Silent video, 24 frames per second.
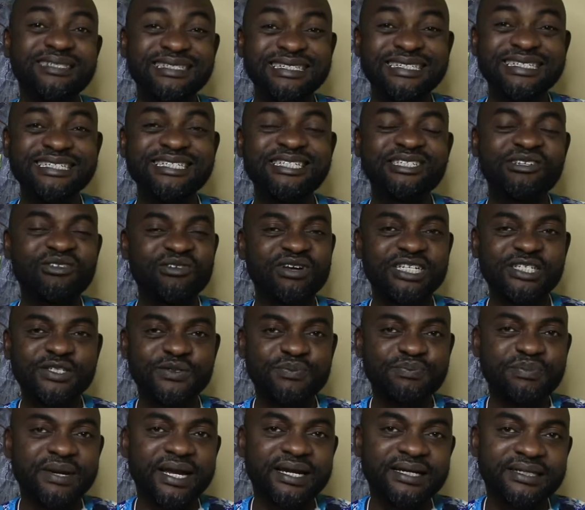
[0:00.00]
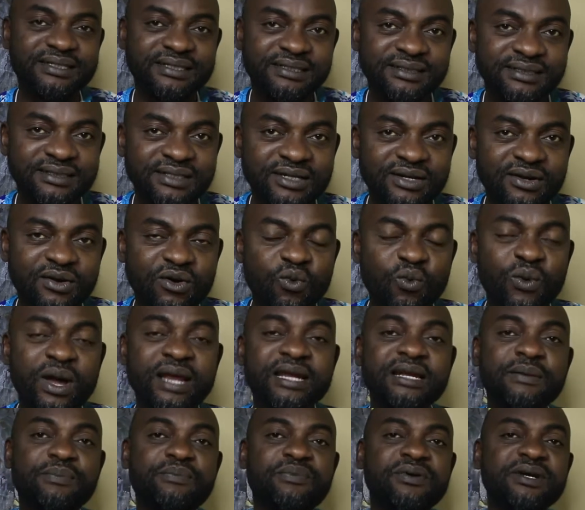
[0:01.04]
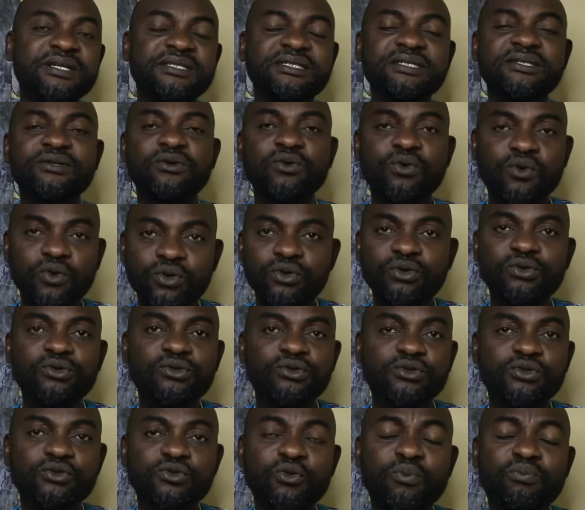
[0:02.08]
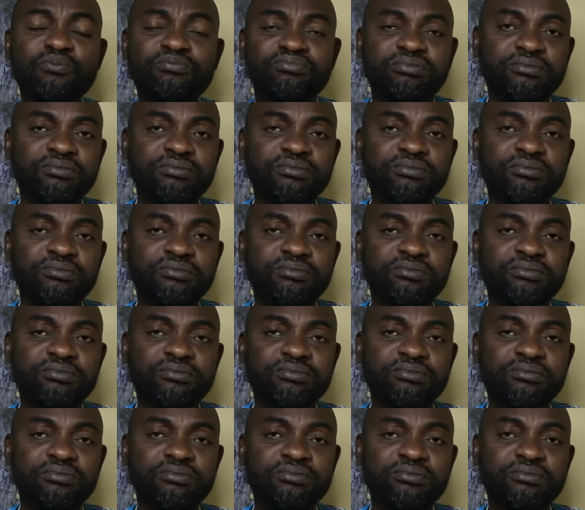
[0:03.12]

disrespect. When the person who used to